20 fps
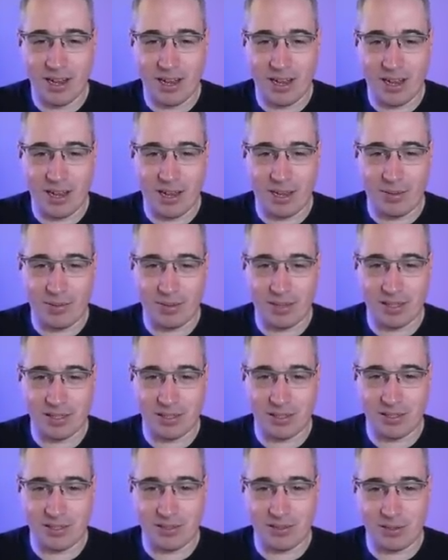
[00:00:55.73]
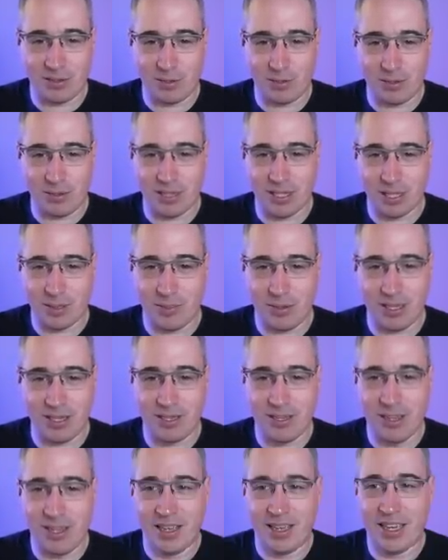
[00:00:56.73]
Uh, let's just do click
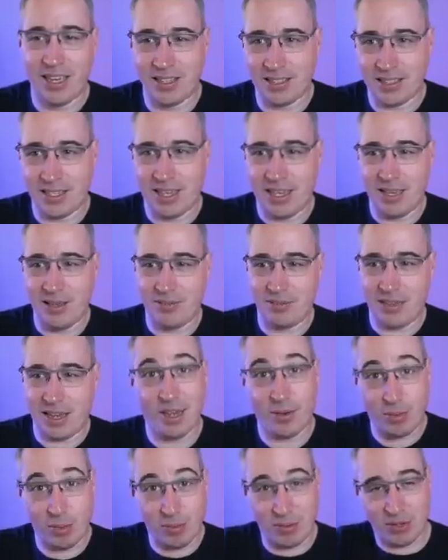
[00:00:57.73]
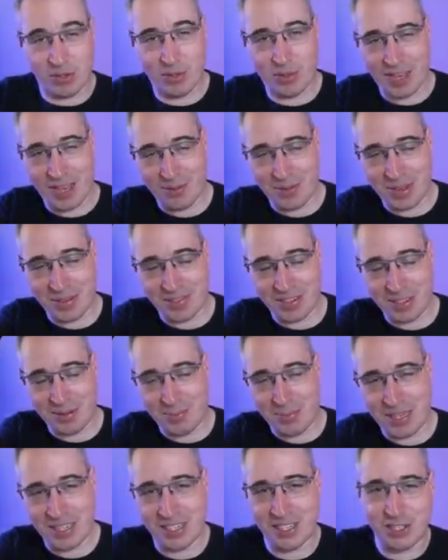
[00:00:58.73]
me, hit save. And when we do that, we have
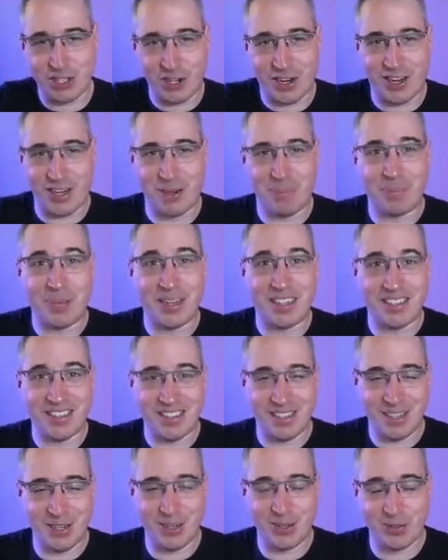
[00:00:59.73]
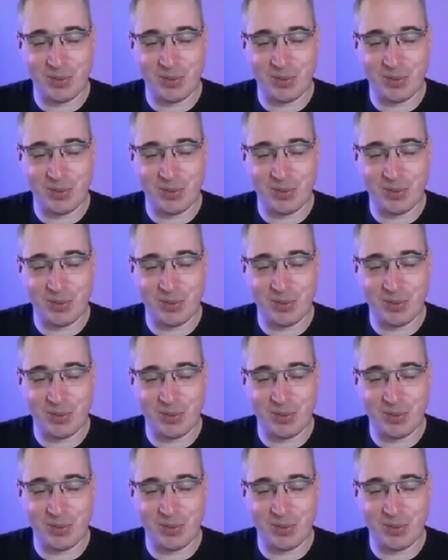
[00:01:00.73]
a big giant button that